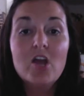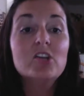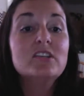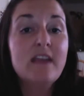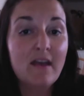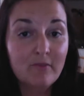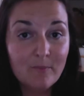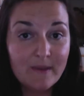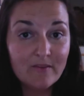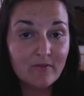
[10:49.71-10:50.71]
Never
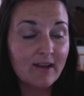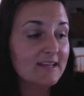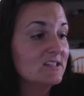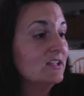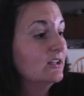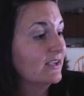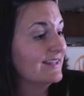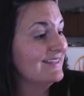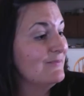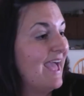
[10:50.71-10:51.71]
be afraid to look at
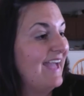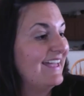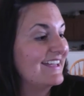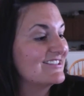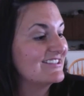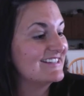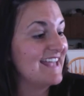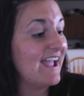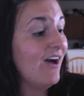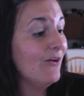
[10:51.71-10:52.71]
the package and
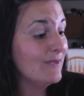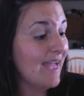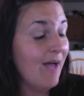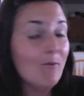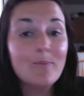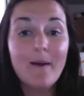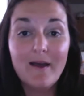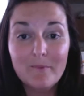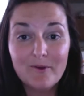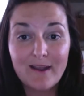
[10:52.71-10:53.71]
say, oh yeah, with
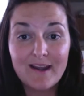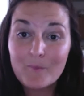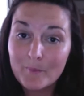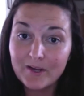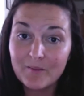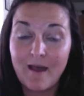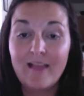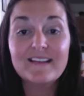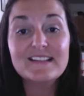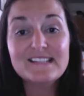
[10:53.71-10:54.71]
pomegranate and bergamot.
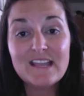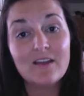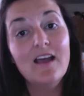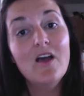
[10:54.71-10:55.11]
Let's see.